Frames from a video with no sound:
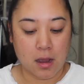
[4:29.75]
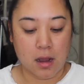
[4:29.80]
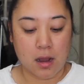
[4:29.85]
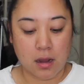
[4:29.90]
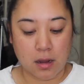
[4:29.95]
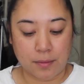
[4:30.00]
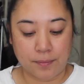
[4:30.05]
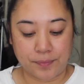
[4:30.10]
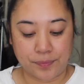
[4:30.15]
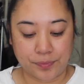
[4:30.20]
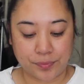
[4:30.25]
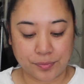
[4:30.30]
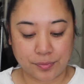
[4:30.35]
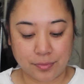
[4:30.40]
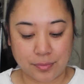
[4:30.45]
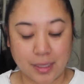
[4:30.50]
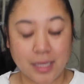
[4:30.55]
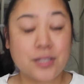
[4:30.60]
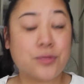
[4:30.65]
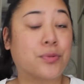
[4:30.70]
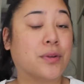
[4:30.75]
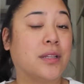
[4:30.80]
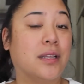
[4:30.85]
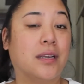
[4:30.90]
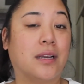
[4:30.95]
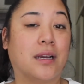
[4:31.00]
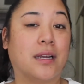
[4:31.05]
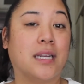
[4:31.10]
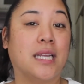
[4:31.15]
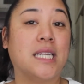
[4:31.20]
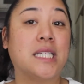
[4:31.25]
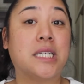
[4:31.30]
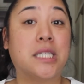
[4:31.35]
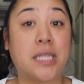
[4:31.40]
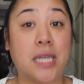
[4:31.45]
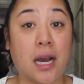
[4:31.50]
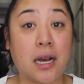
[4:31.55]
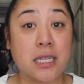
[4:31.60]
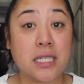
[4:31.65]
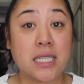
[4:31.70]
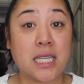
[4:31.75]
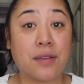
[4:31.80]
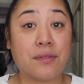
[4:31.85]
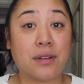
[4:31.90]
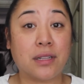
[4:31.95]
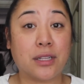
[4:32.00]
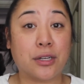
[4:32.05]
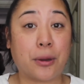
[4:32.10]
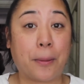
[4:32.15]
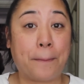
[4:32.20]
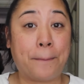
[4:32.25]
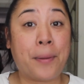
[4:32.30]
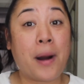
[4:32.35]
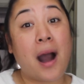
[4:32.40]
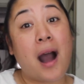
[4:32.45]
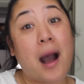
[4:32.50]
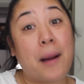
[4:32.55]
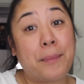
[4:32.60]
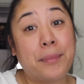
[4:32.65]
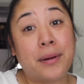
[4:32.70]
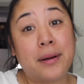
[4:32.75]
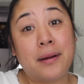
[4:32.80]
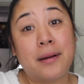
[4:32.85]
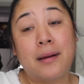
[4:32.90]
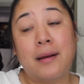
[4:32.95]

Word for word: Um, it's really good. It does give it a little pop.